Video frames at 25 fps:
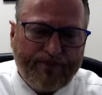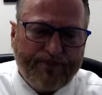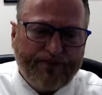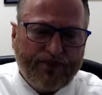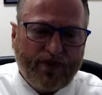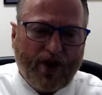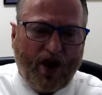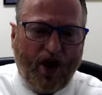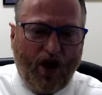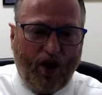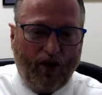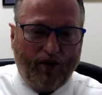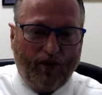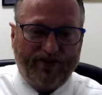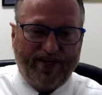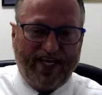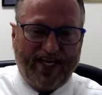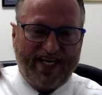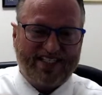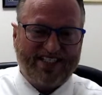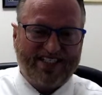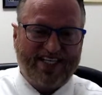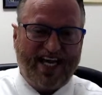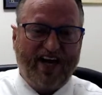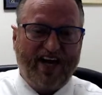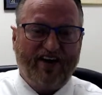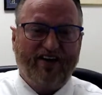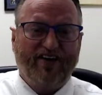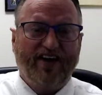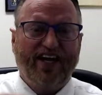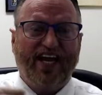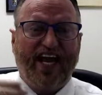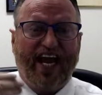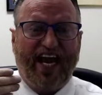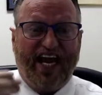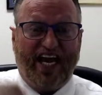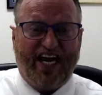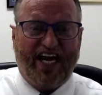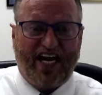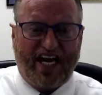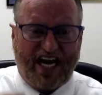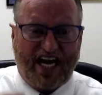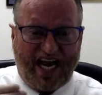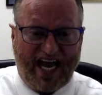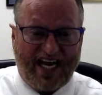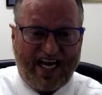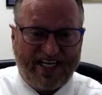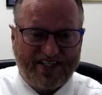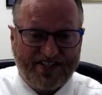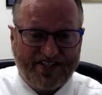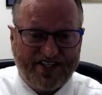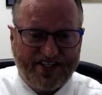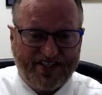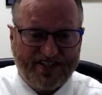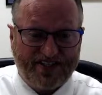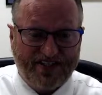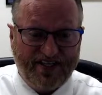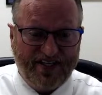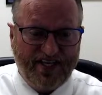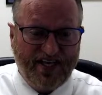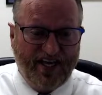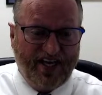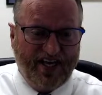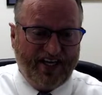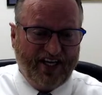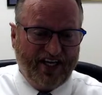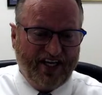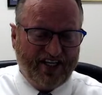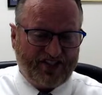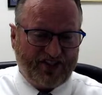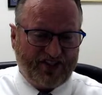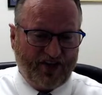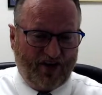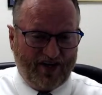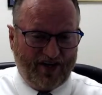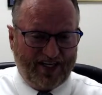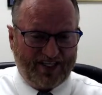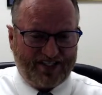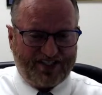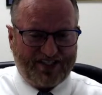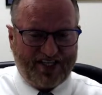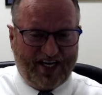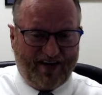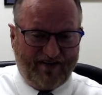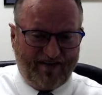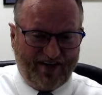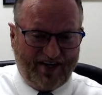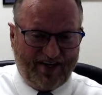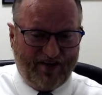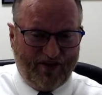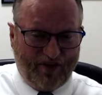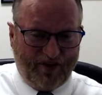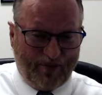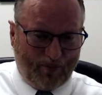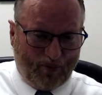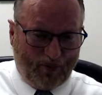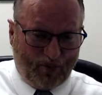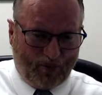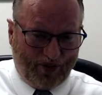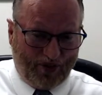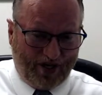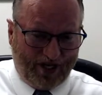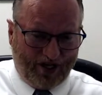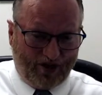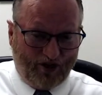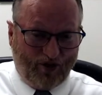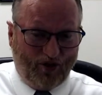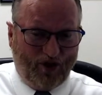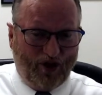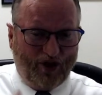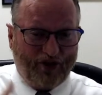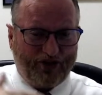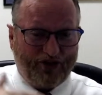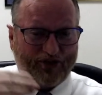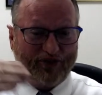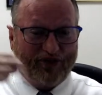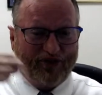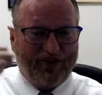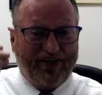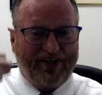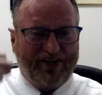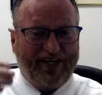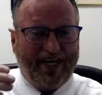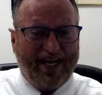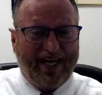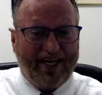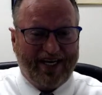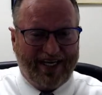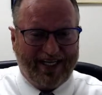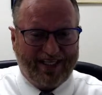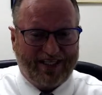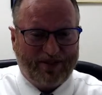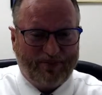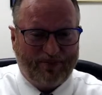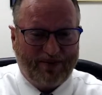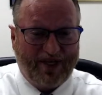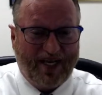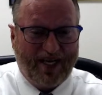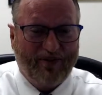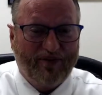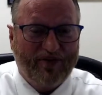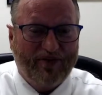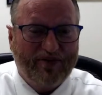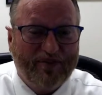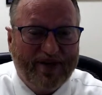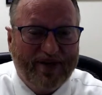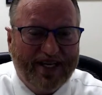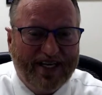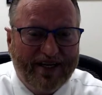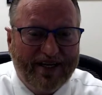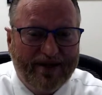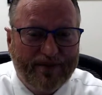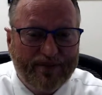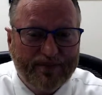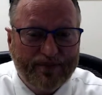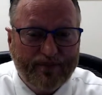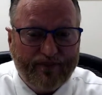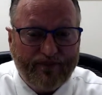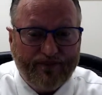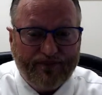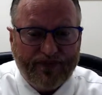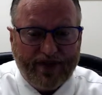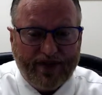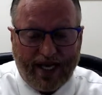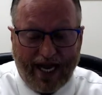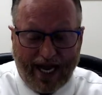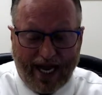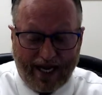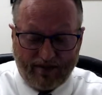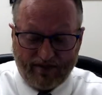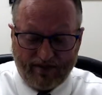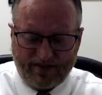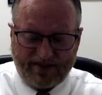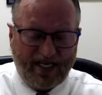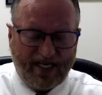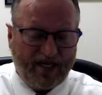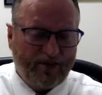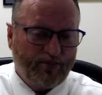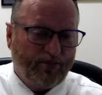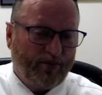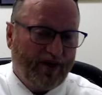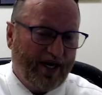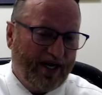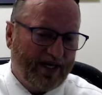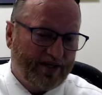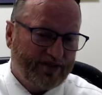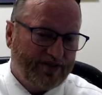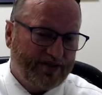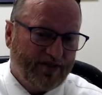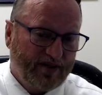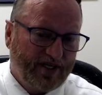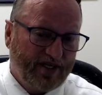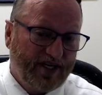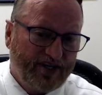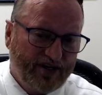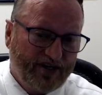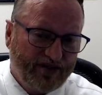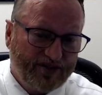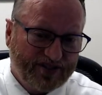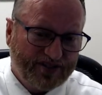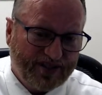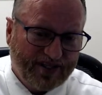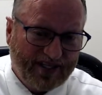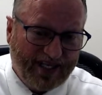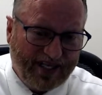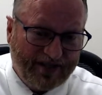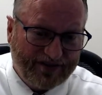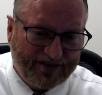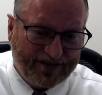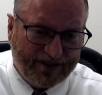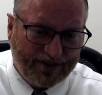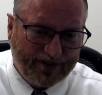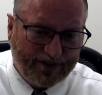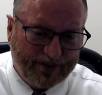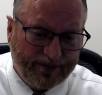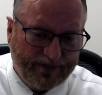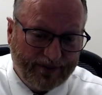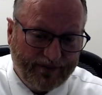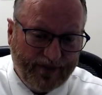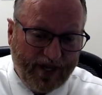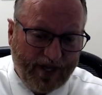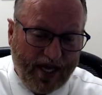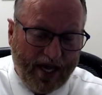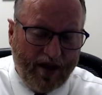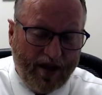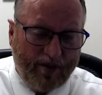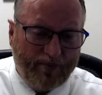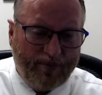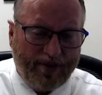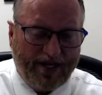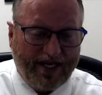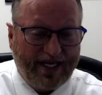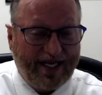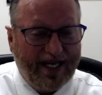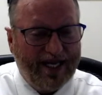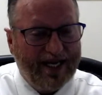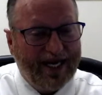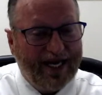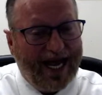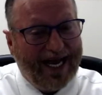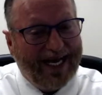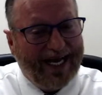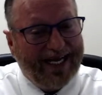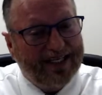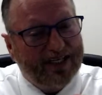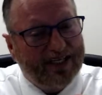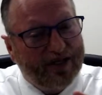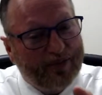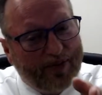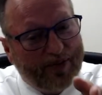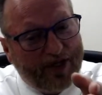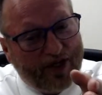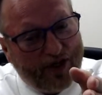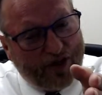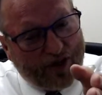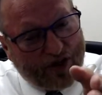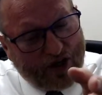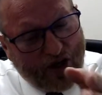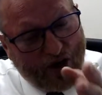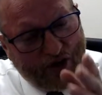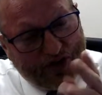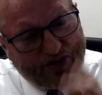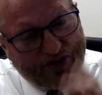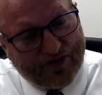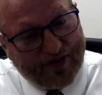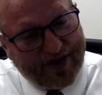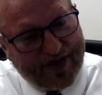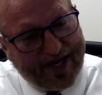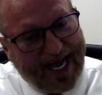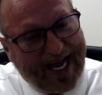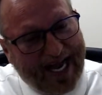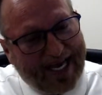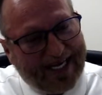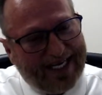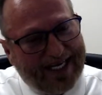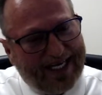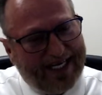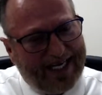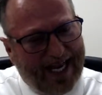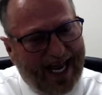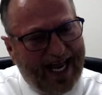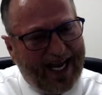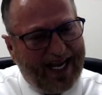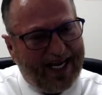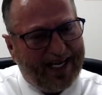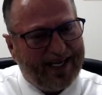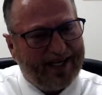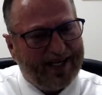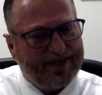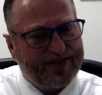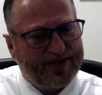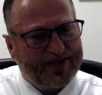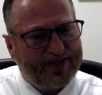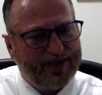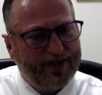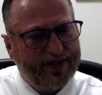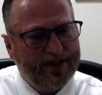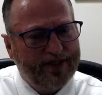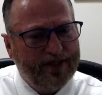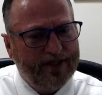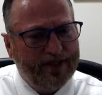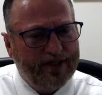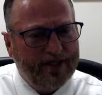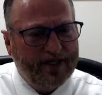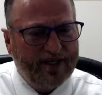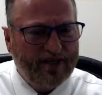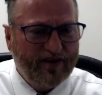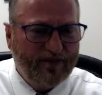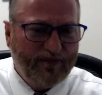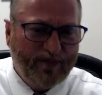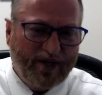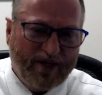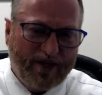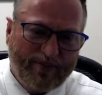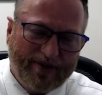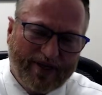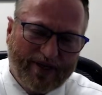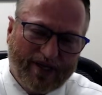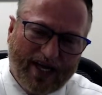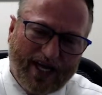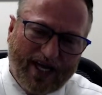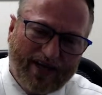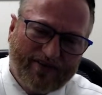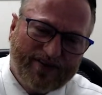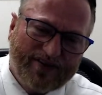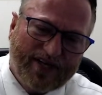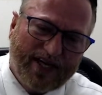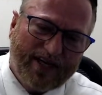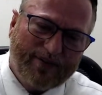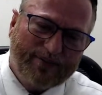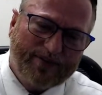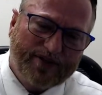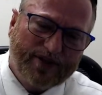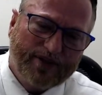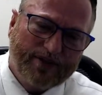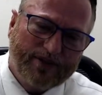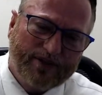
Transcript: All day Saturday, 8 classes. You start at 7 in the morning, go all through the day. You get to play with me. I don't take breaks, so get used to that too. But again, I get to be your coach for 90 days. It may be a lifetime too.